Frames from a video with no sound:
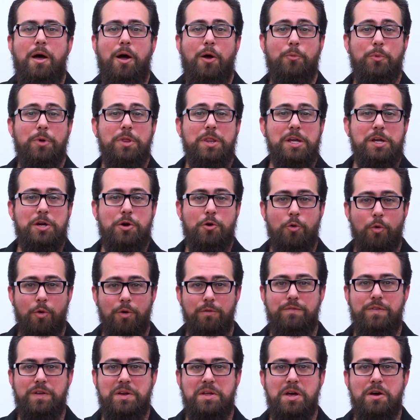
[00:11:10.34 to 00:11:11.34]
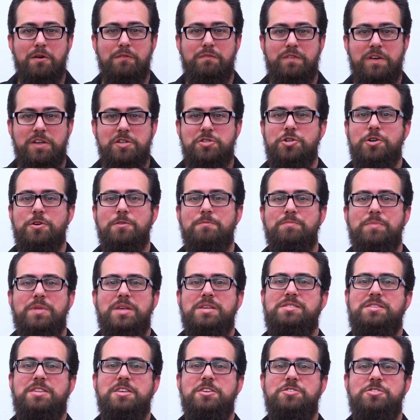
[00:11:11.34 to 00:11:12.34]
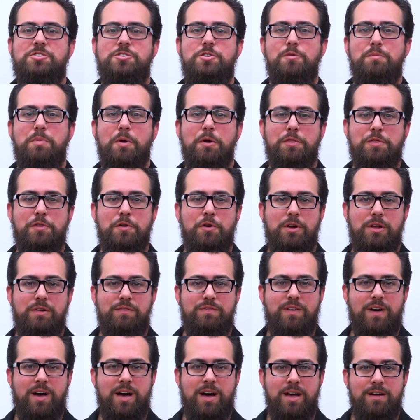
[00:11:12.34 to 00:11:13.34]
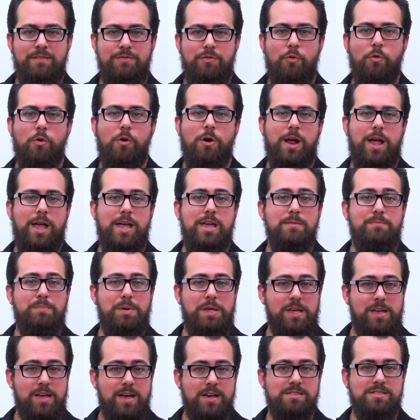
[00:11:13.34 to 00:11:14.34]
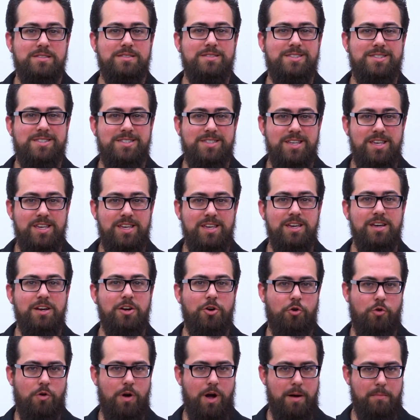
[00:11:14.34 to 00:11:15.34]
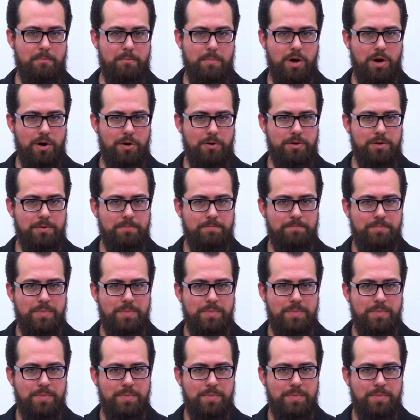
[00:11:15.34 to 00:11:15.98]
A really cool video feature is the Super 35 or APS-C crop mode.